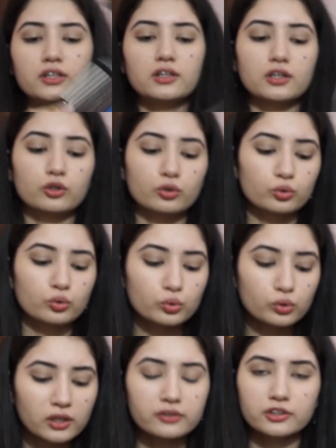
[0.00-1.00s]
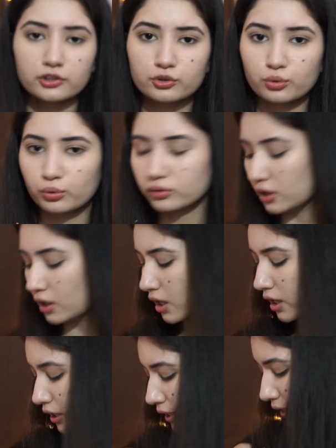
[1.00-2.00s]
a cool undertone,
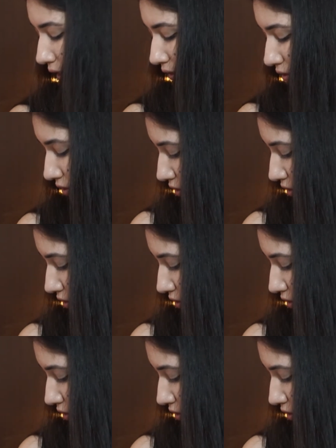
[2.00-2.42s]
and